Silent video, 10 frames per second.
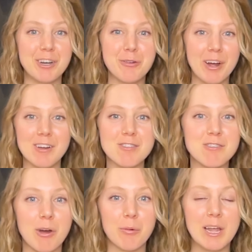you guys.
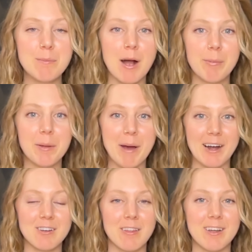So keep coming
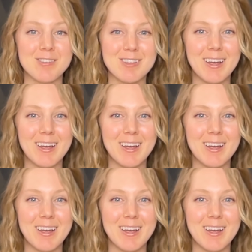back to this.